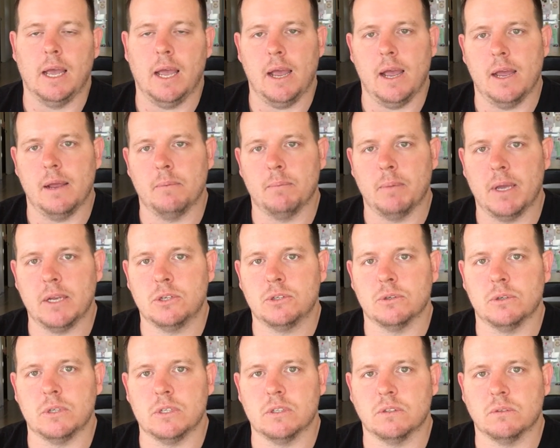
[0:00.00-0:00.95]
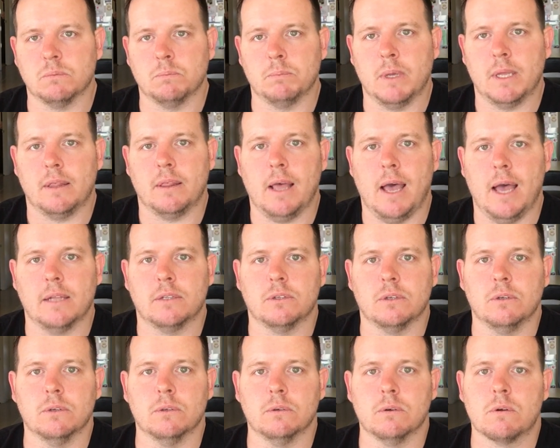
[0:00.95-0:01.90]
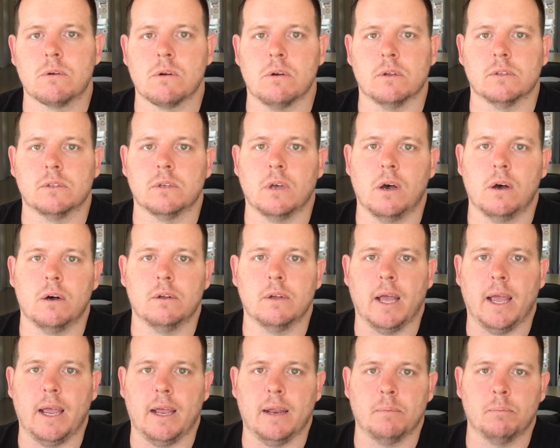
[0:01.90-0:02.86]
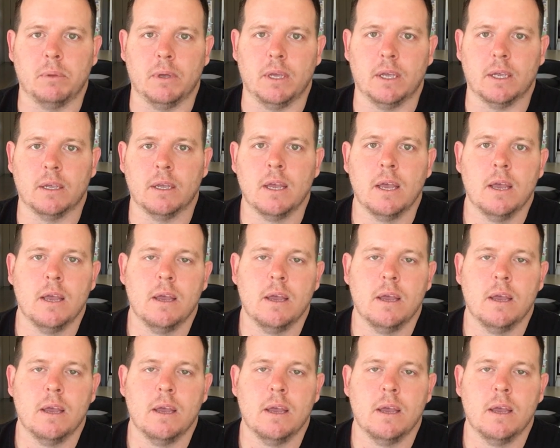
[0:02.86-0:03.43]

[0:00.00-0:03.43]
and make sure you submit that to Google Console and Bing